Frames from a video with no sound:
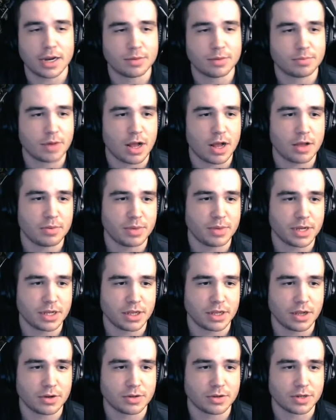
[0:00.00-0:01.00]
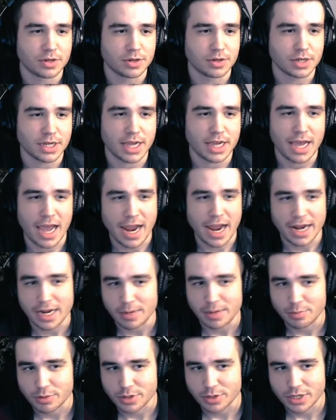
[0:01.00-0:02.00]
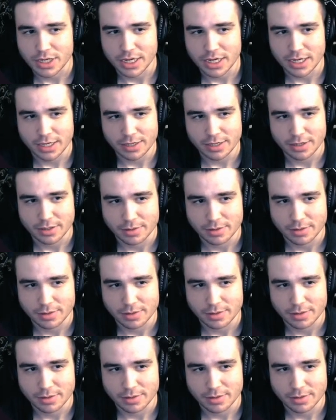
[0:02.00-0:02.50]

I'd probably be closer to 80%,